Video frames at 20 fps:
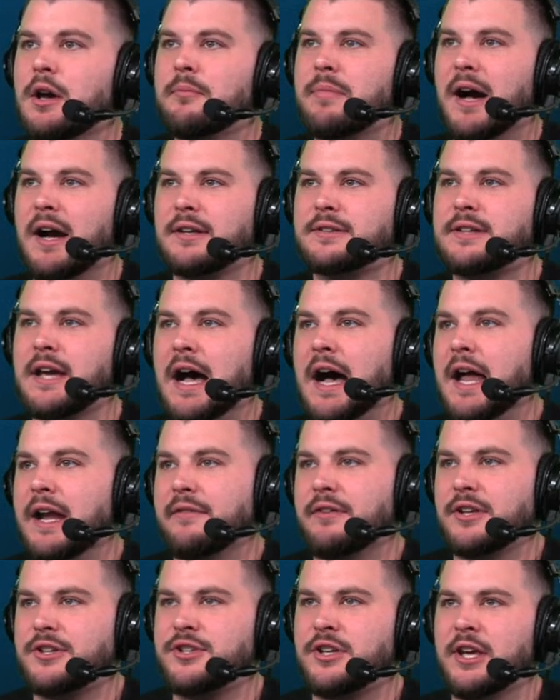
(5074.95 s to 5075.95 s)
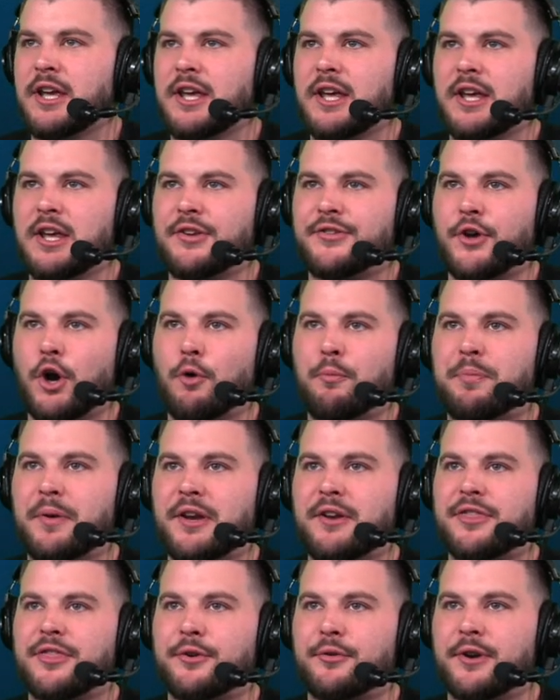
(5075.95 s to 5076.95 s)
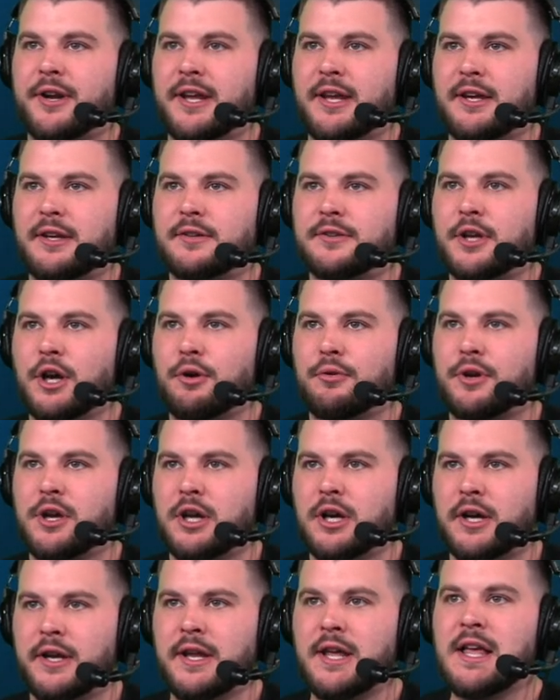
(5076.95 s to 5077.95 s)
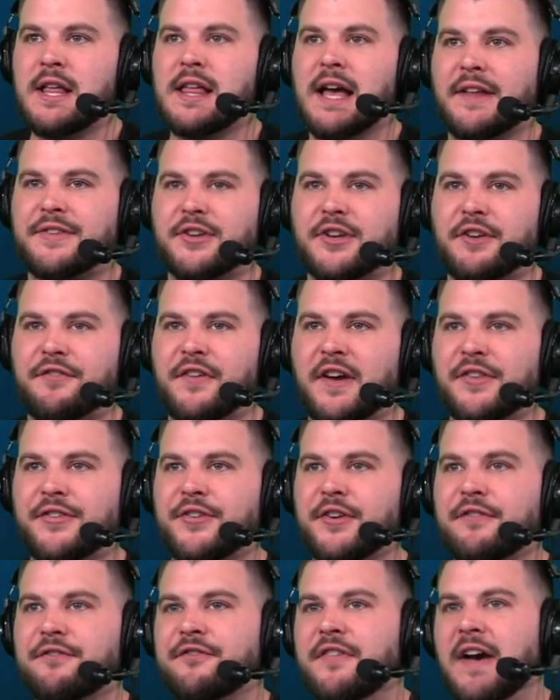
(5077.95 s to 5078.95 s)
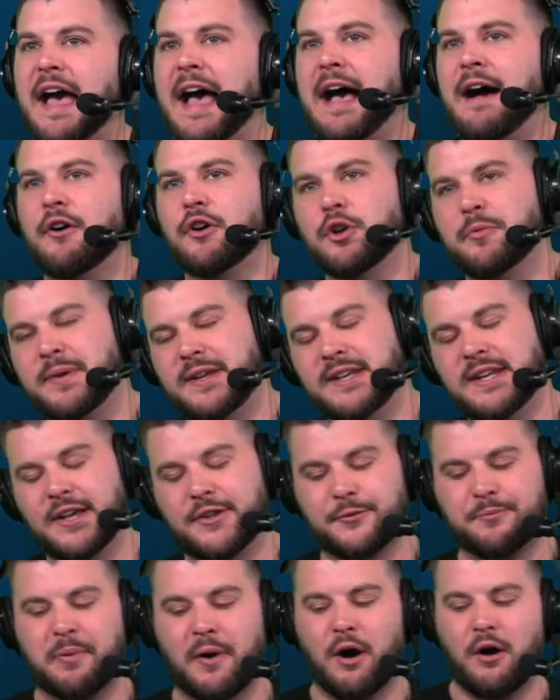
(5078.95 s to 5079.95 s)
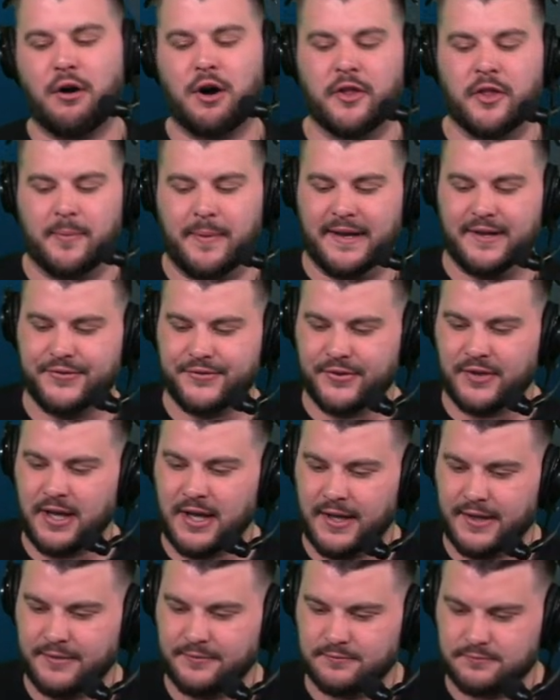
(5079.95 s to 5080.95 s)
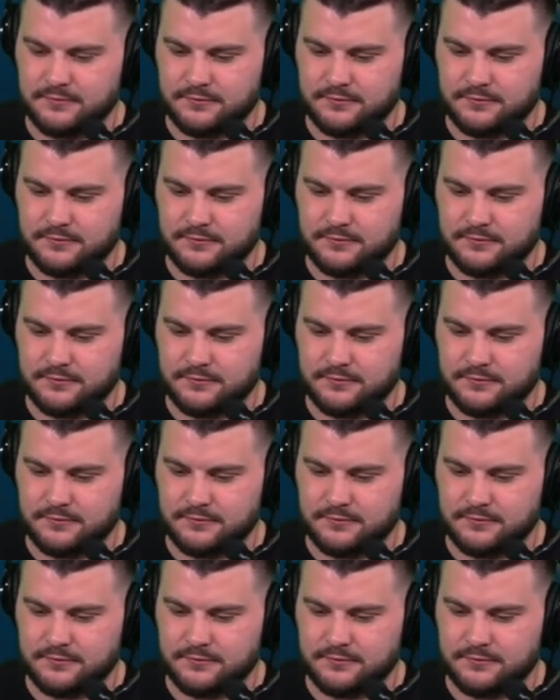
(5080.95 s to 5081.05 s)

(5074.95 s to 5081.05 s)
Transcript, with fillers: Bogdanovic, his open three. No good. That's a defensive foul. It'll be Knicks' ball on the baseline.